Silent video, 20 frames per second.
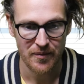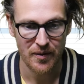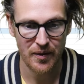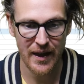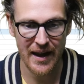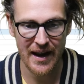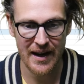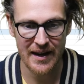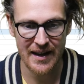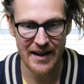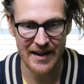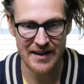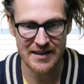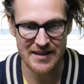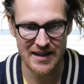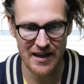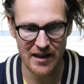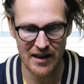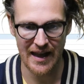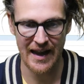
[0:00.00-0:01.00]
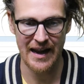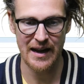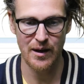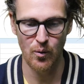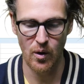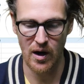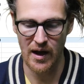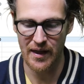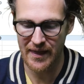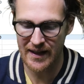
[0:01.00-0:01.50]
Then in cell
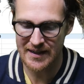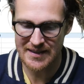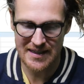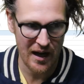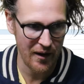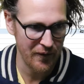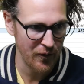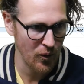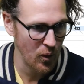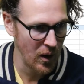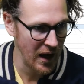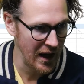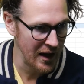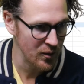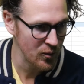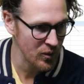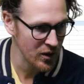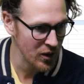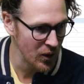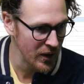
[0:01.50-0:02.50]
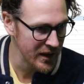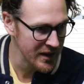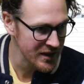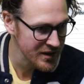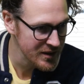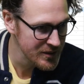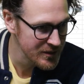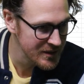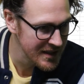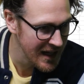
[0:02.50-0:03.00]
A1, that's alpha 1, we're going
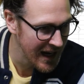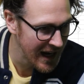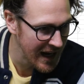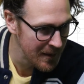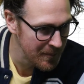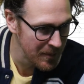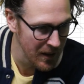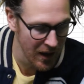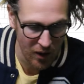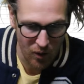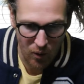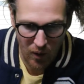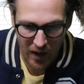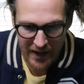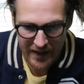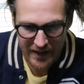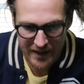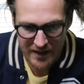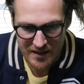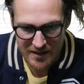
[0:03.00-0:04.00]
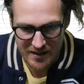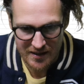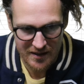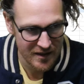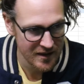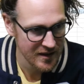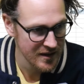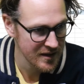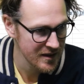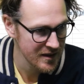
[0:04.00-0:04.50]
to type Aquatics,